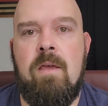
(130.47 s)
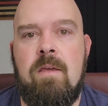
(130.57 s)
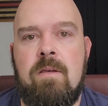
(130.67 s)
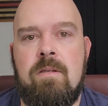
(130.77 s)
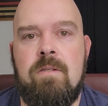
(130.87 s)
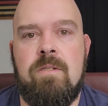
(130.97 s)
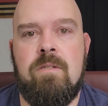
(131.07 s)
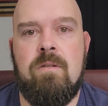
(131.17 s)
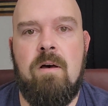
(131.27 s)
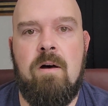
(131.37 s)

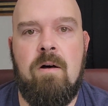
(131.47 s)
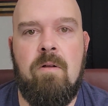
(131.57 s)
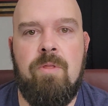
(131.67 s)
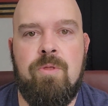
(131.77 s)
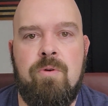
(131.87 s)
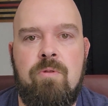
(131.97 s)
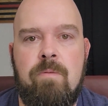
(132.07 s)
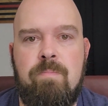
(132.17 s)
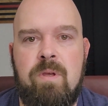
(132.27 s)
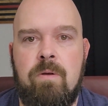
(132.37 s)
is through
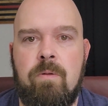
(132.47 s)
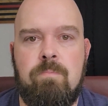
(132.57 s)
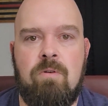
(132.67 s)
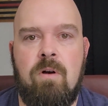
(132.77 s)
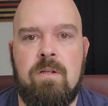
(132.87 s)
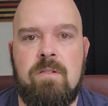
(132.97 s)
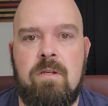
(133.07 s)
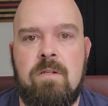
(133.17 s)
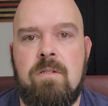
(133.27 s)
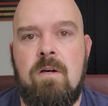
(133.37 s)
the build
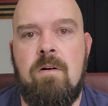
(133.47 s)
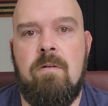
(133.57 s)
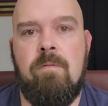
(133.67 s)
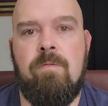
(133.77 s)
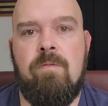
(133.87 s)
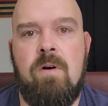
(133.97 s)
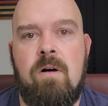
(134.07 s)
process of